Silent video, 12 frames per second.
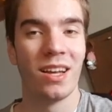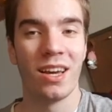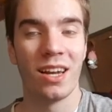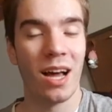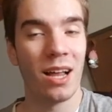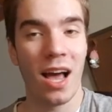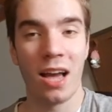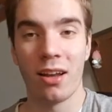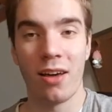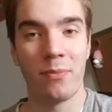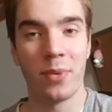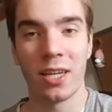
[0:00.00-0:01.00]
And I
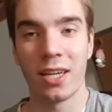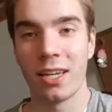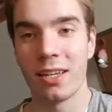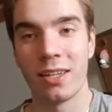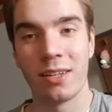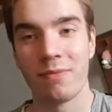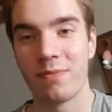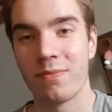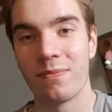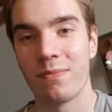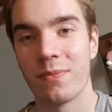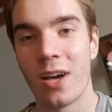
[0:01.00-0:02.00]
love being indie.
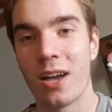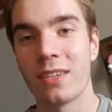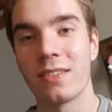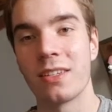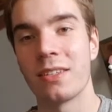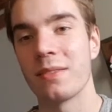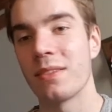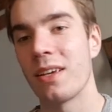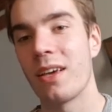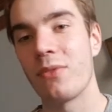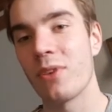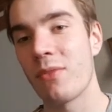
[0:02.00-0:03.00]
Honestly,
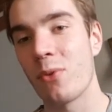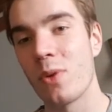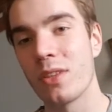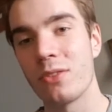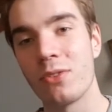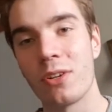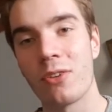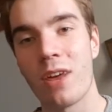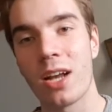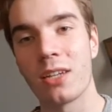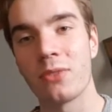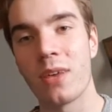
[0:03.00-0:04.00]
if you ever want to join the
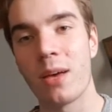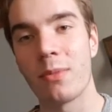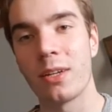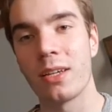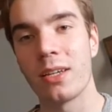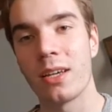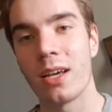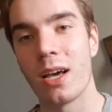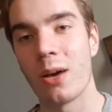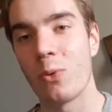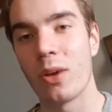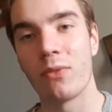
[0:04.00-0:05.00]
Reckless family,
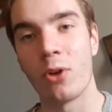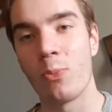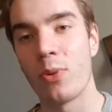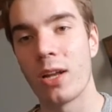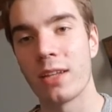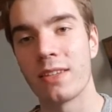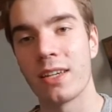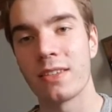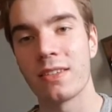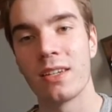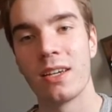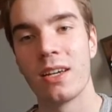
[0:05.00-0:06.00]
we have no politics.